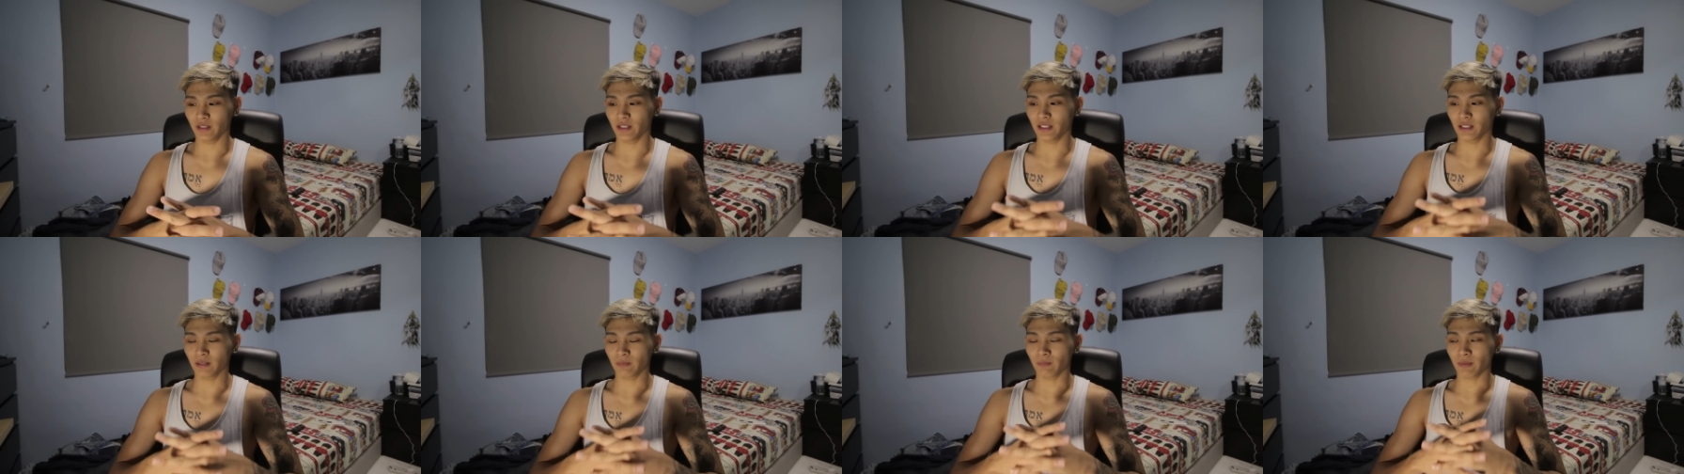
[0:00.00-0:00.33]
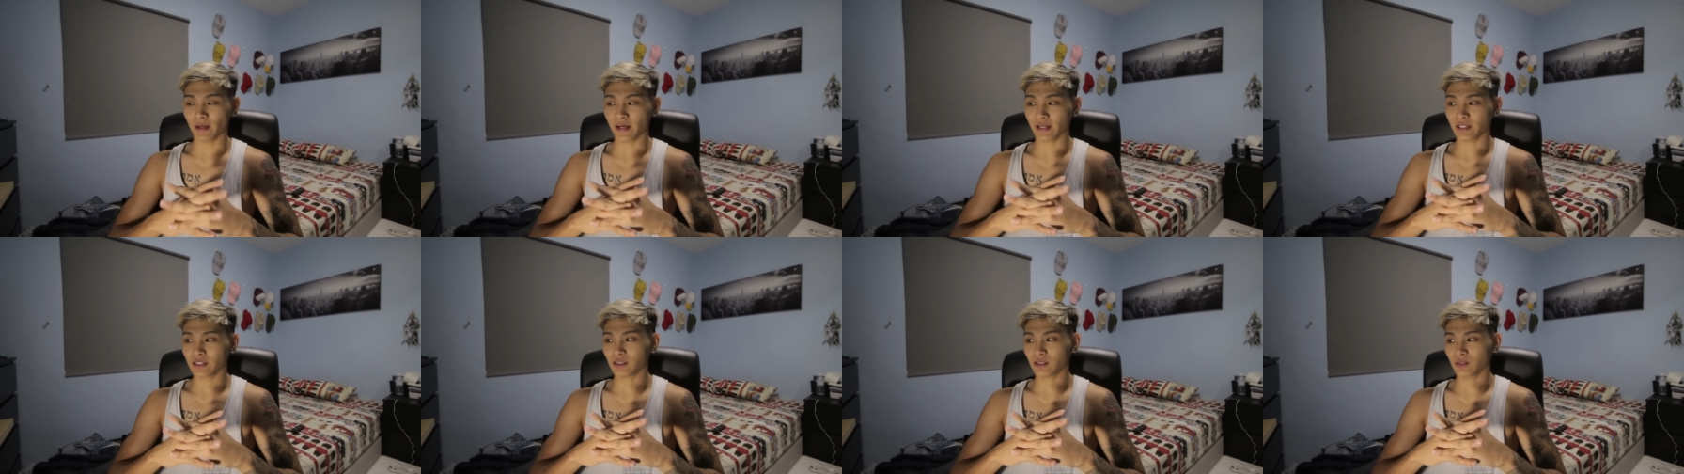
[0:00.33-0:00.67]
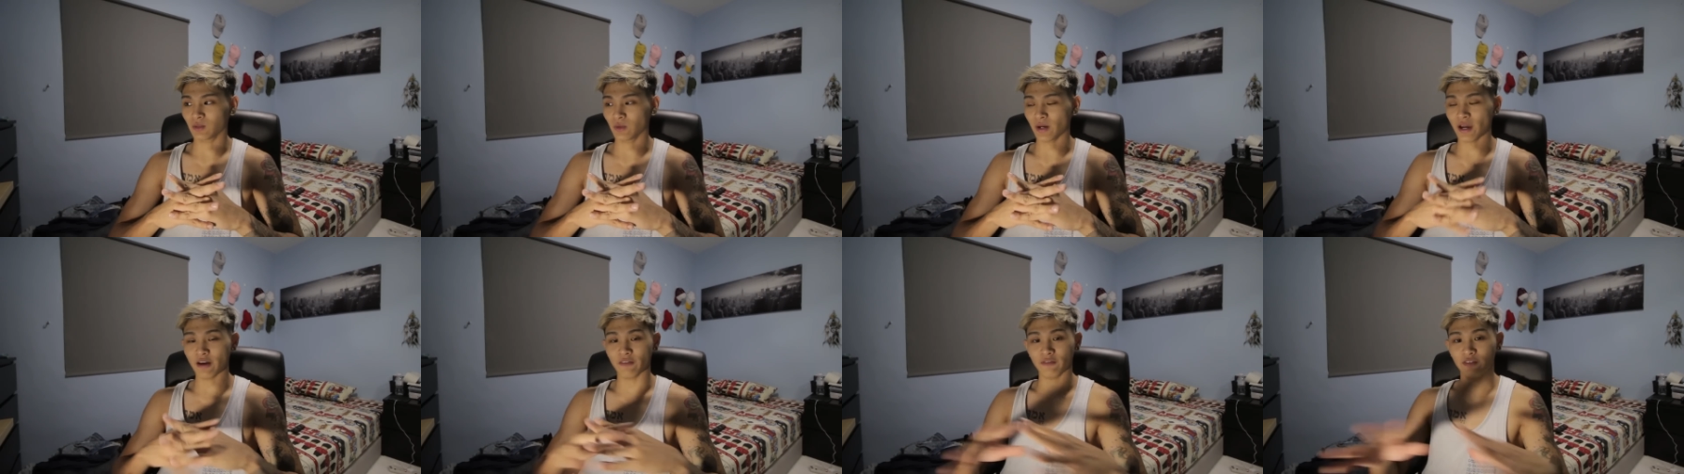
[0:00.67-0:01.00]
It applies
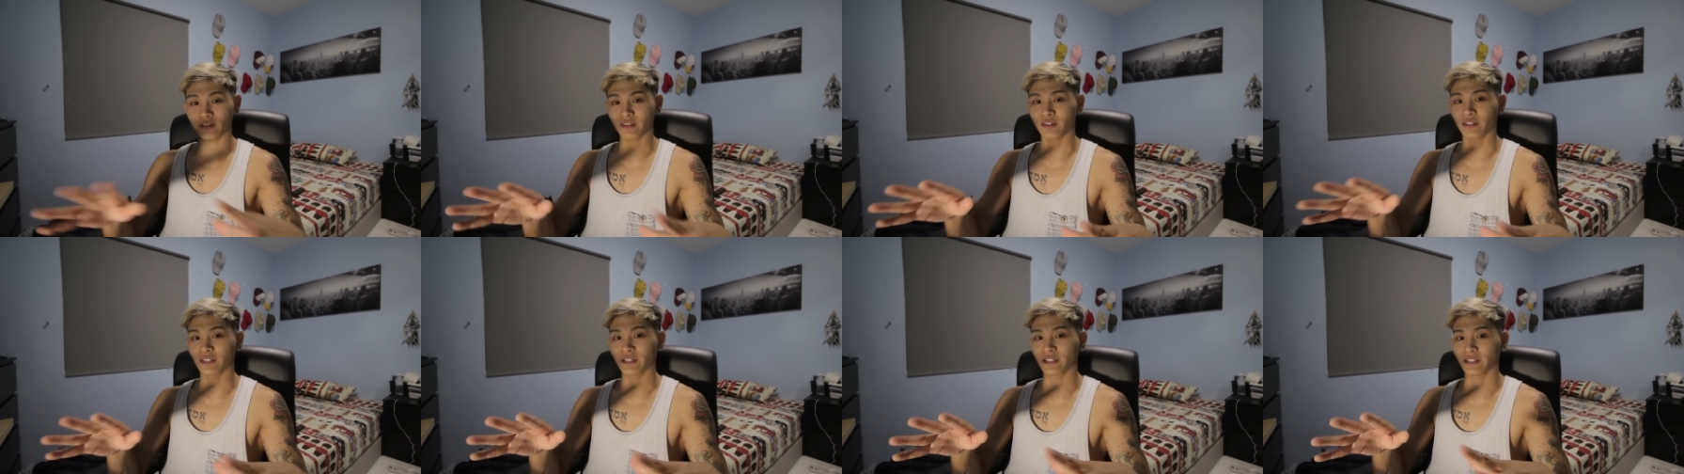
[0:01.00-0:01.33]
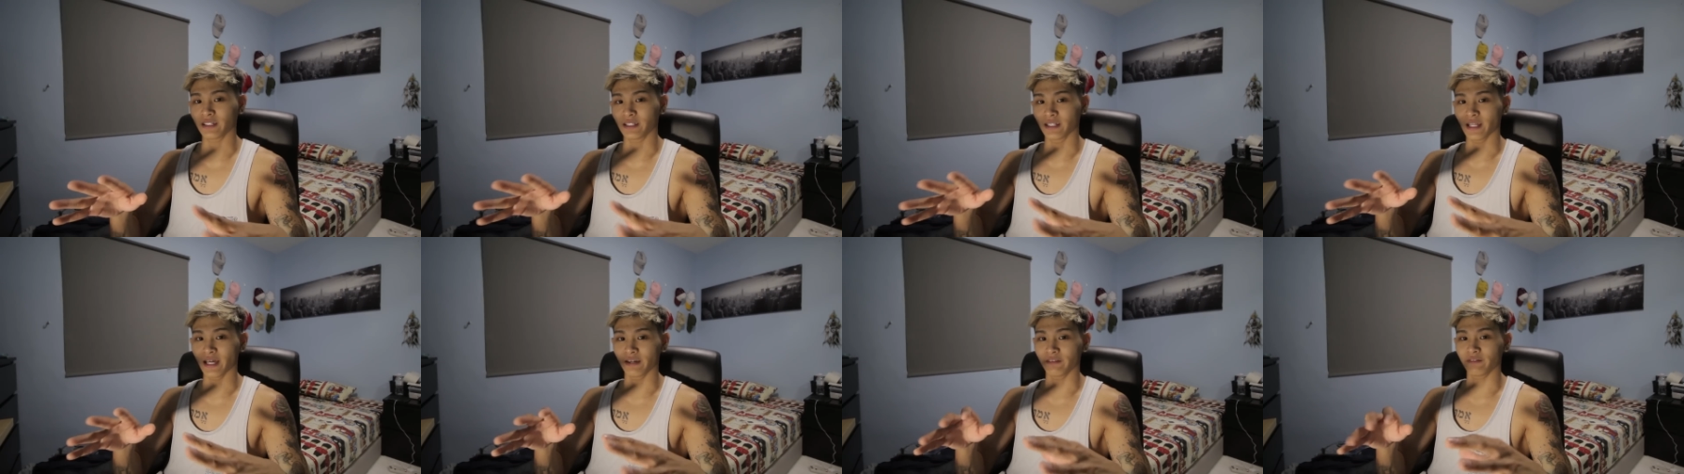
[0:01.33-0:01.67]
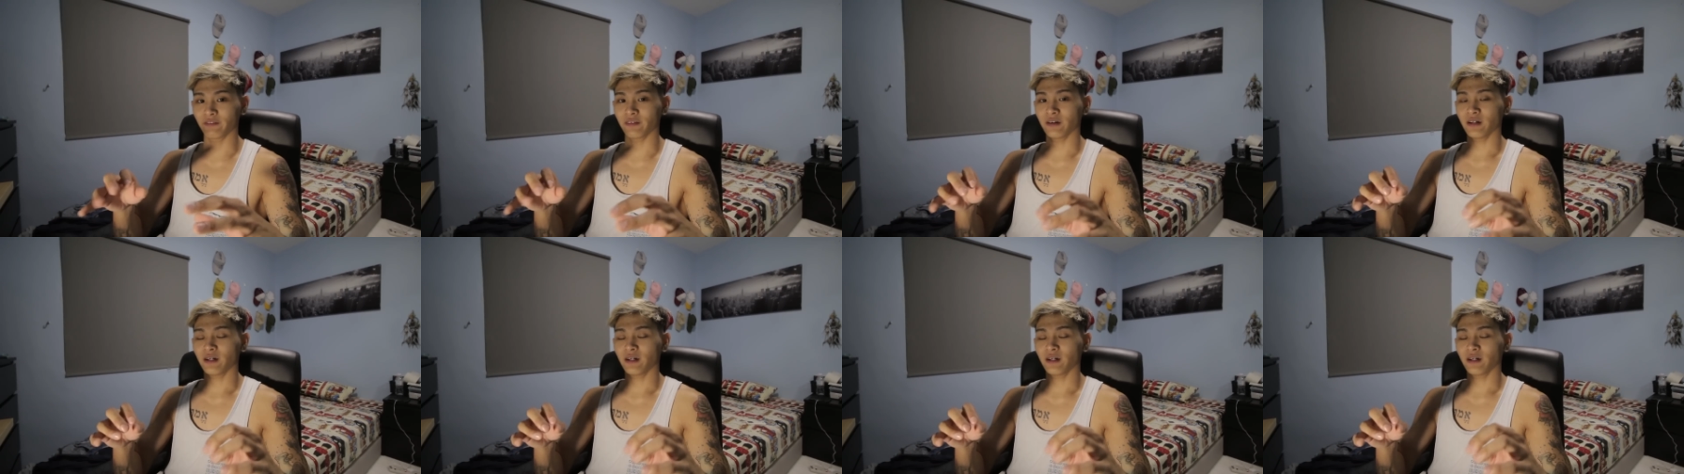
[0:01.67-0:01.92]
to everything in life.